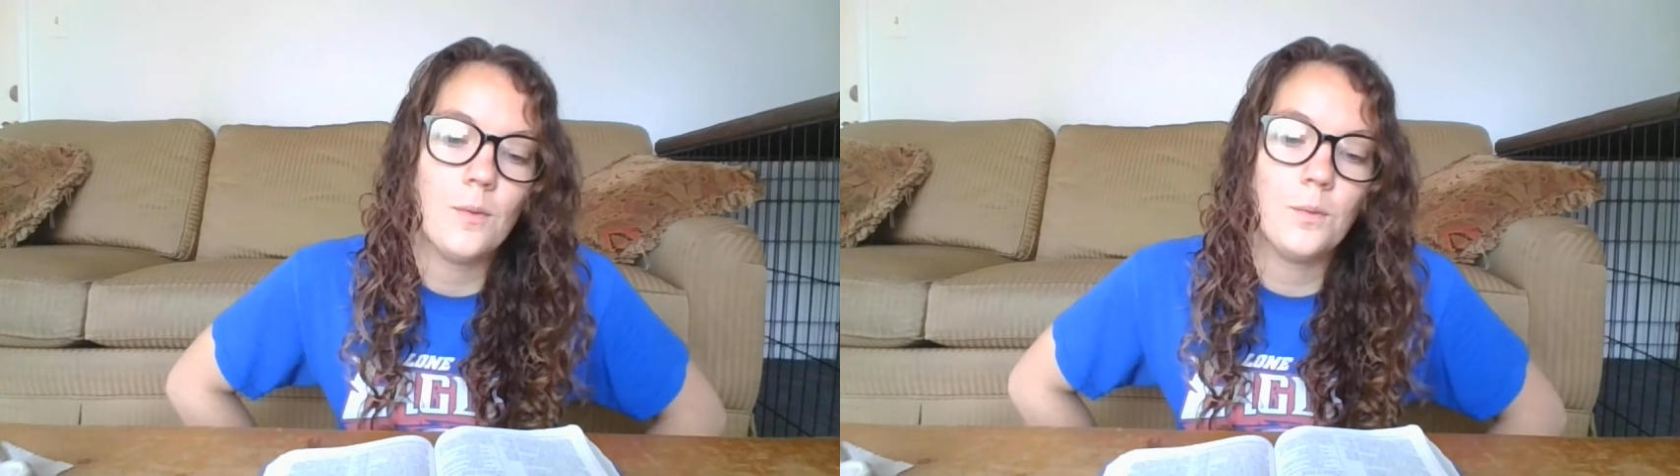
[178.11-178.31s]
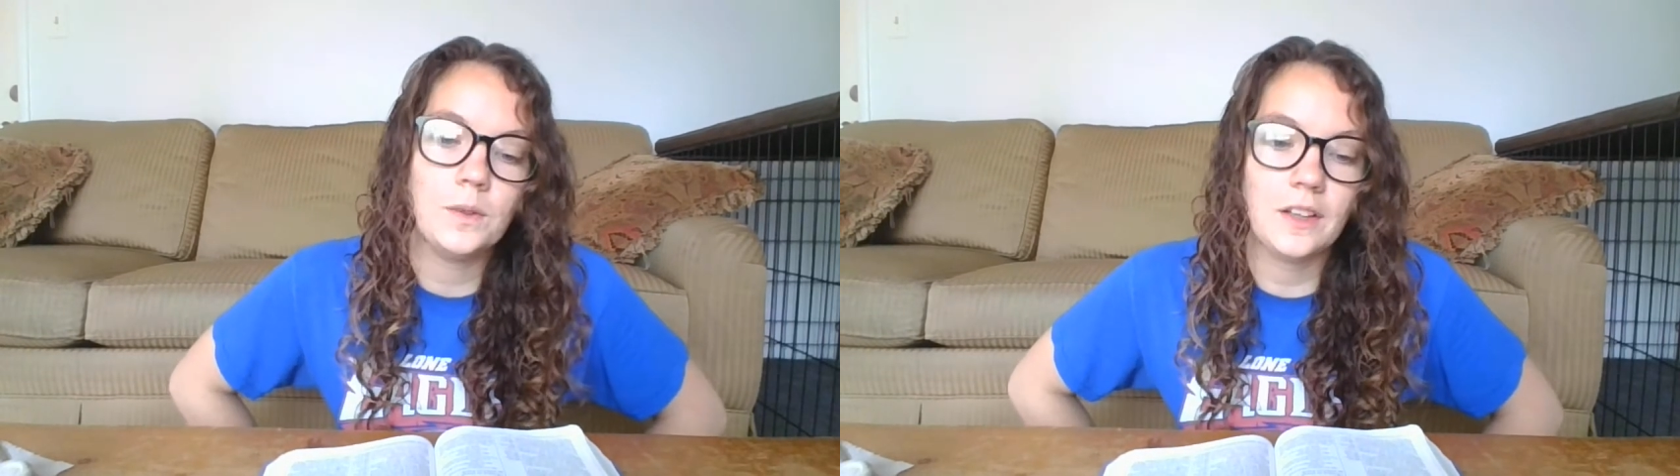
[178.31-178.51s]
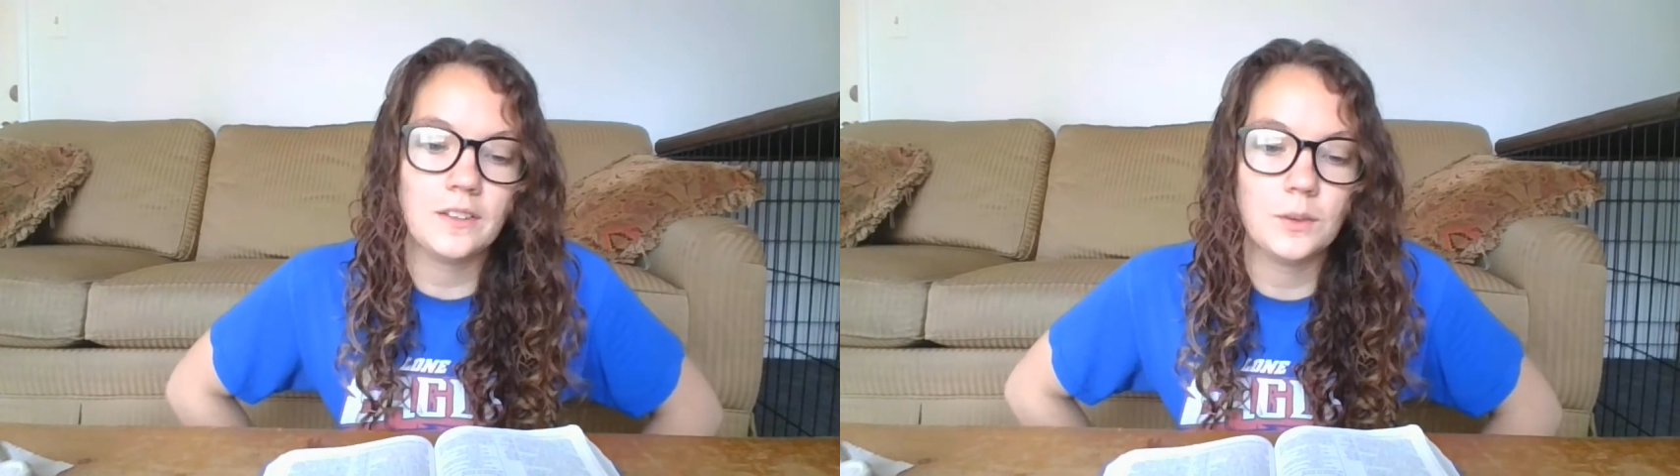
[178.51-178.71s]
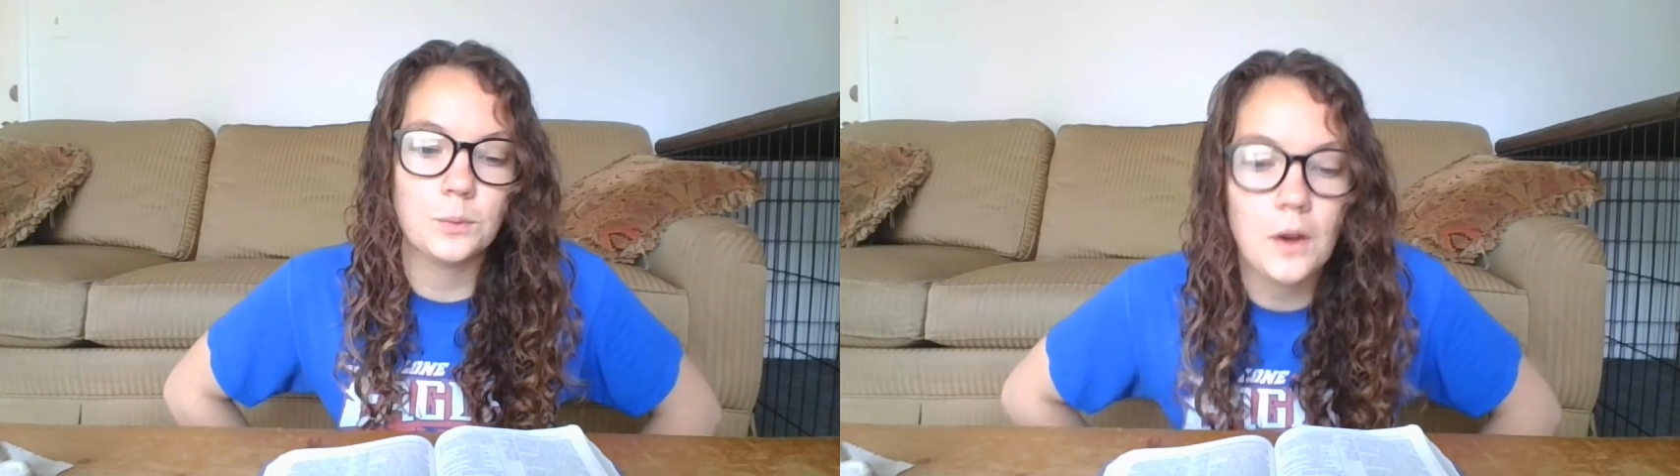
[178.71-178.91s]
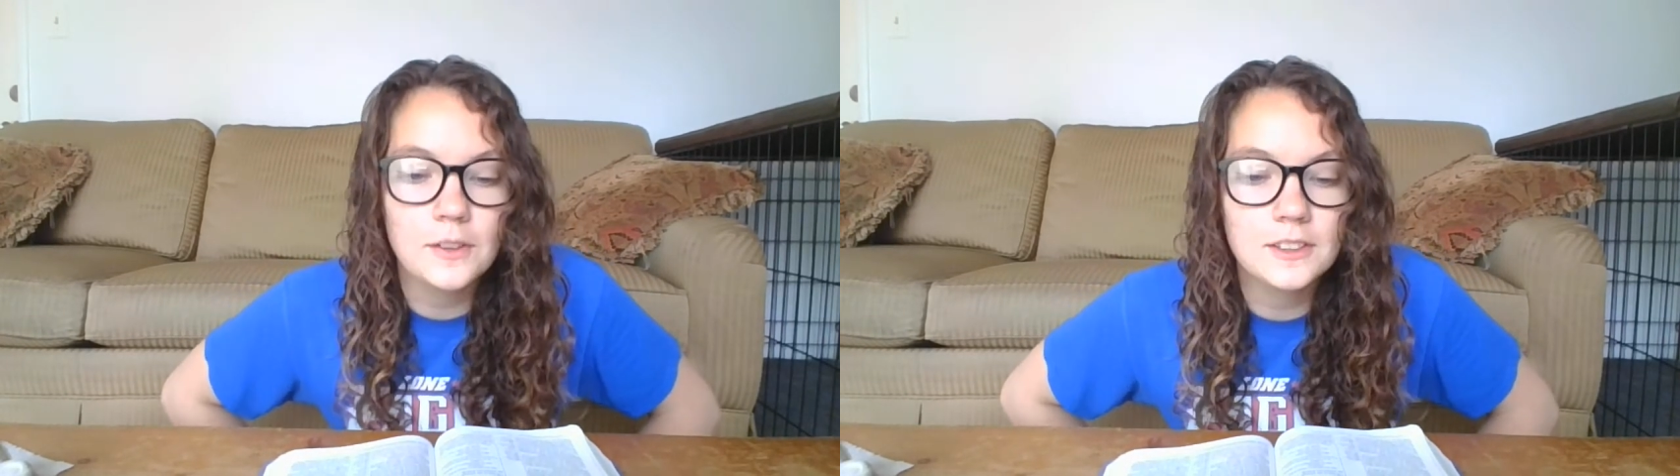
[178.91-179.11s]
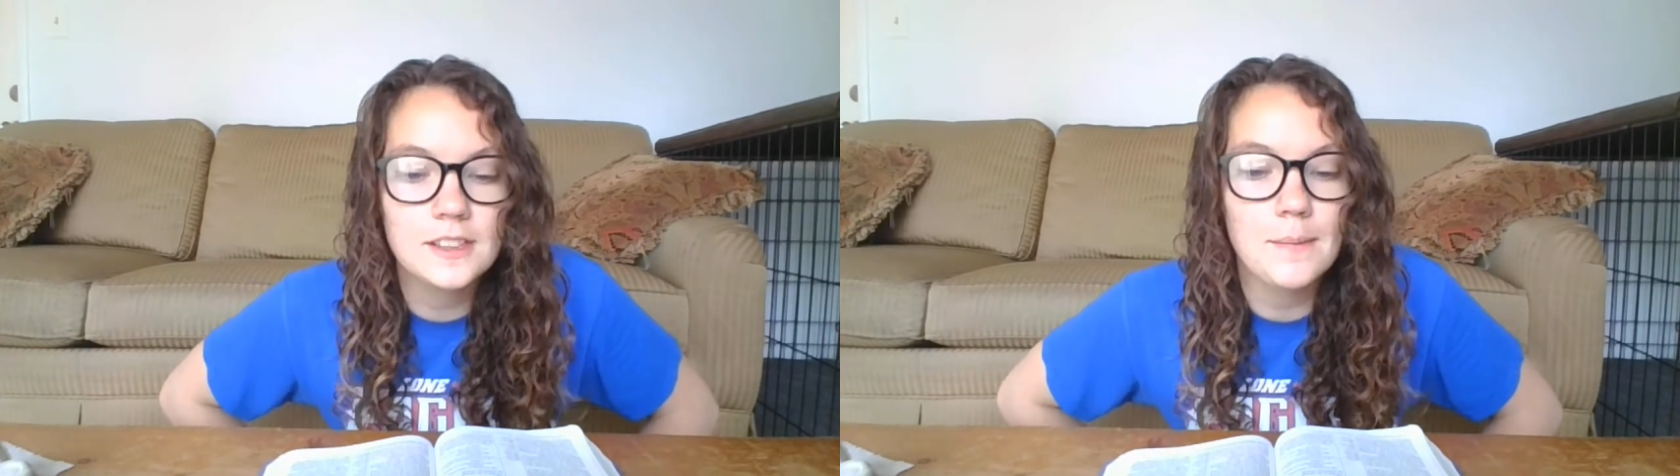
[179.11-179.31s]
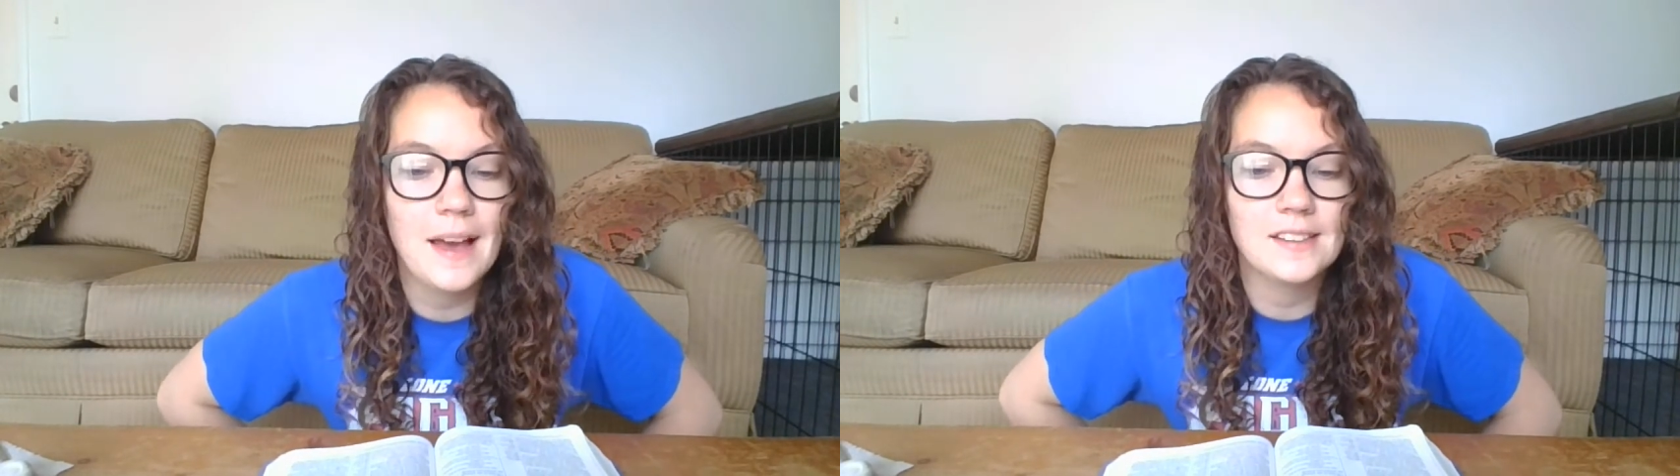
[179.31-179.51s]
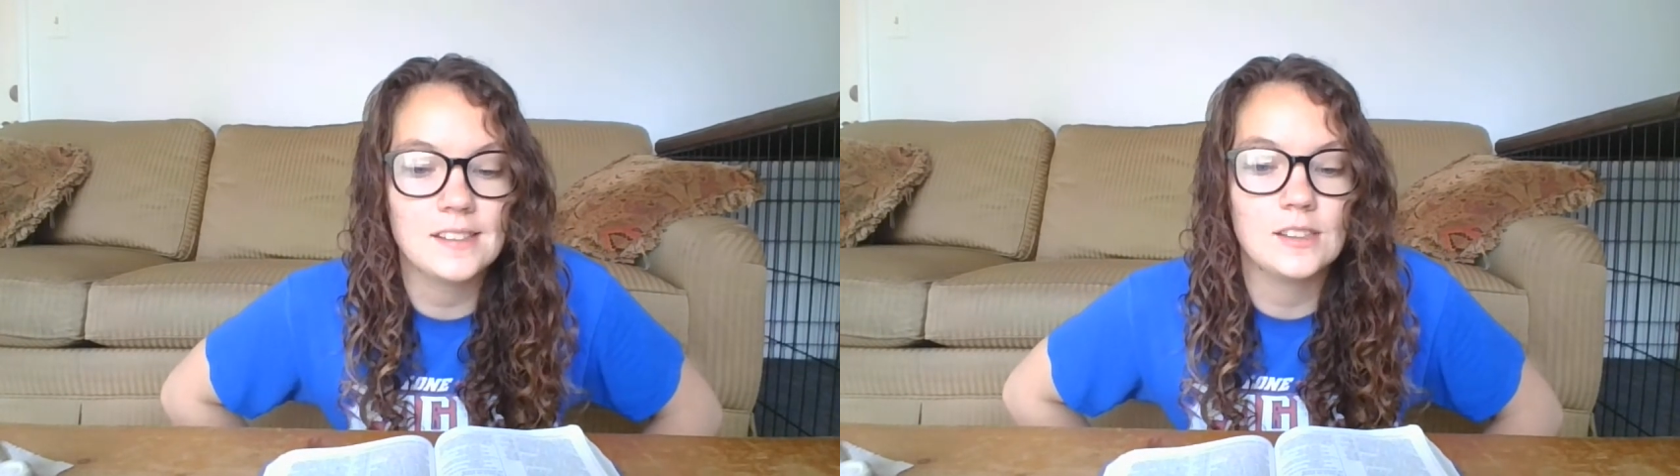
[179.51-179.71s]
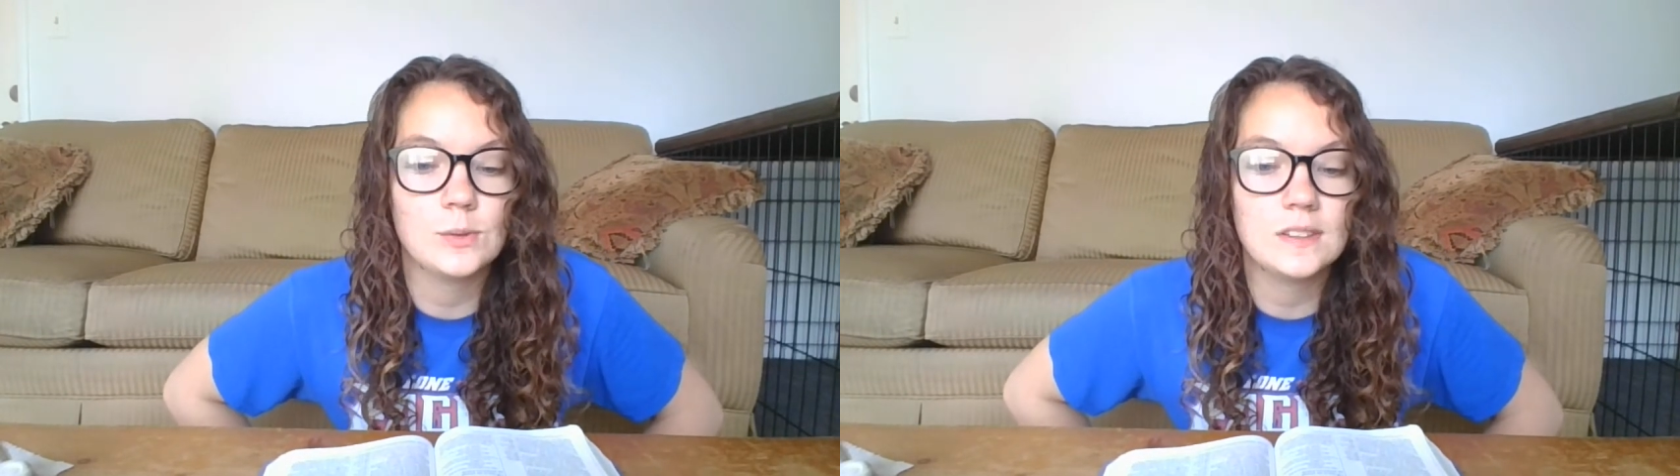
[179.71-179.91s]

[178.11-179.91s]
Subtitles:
was on the road to Damascus